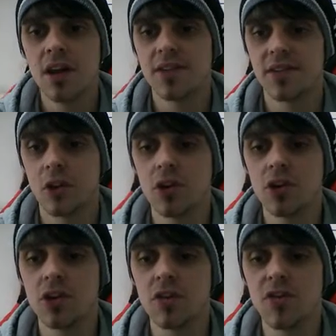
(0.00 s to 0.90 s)
So,
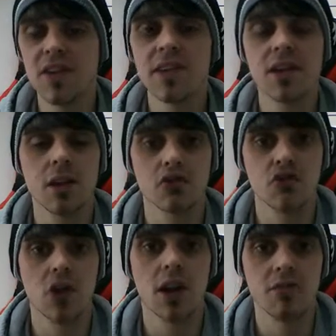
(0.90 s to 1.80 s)
you know, things end up
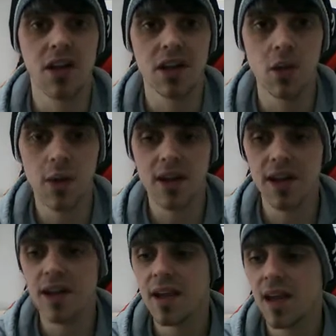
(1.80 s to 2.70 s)
drying really
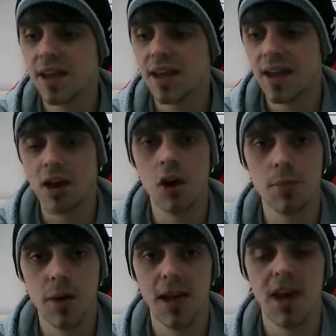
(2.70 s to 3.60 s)
quickly and then they
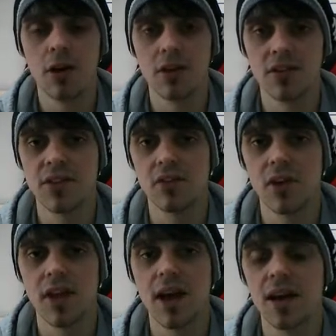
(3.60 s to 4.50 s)
can't pay out and stuff
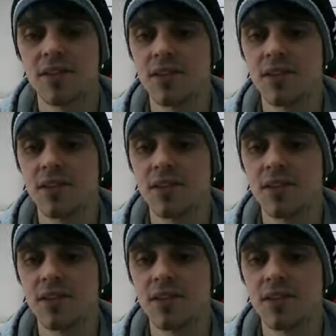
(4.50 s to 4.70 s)
like that.